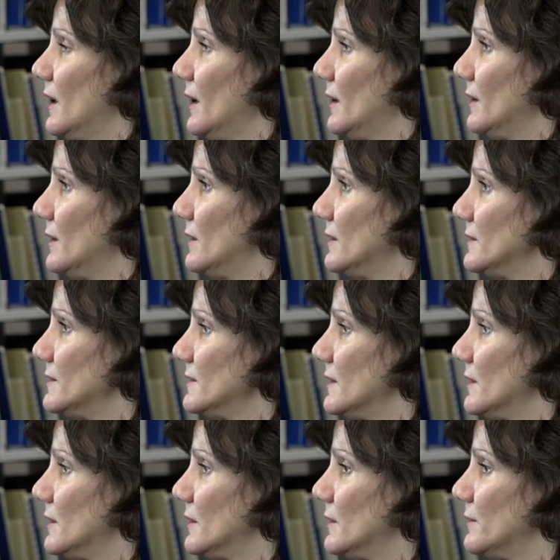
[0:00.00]
And
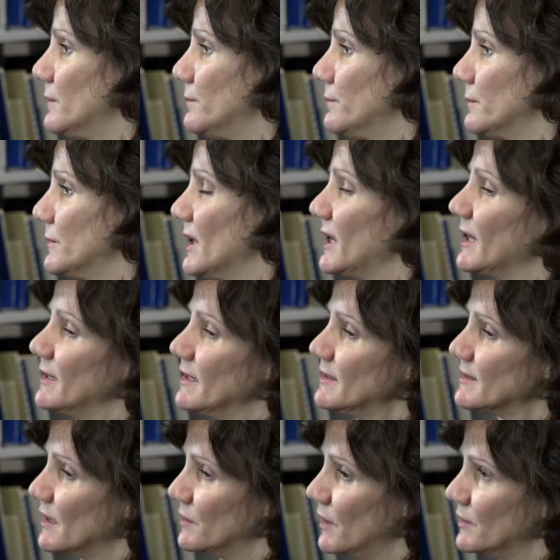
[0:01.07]
then I did
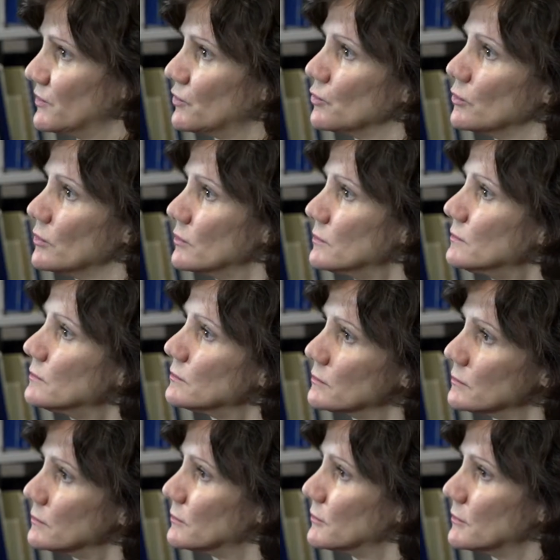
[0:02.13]
Sunday school
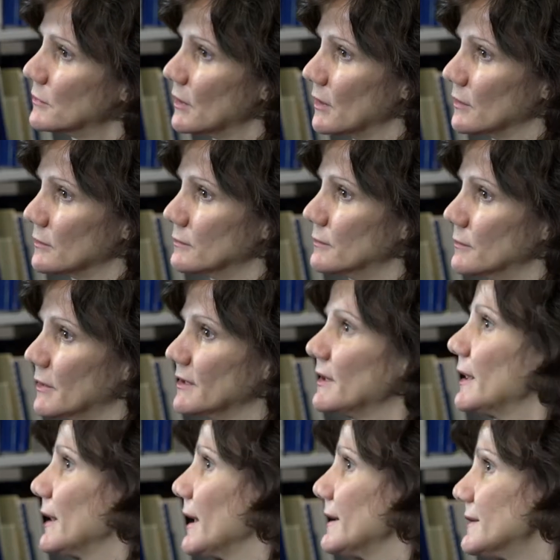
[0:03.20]
because
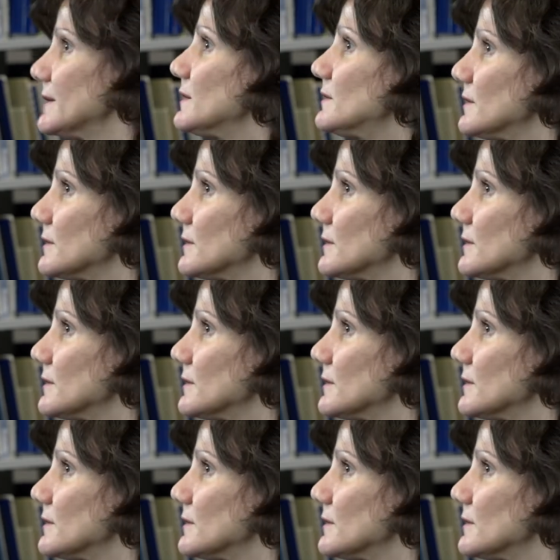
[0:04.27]
I liked it,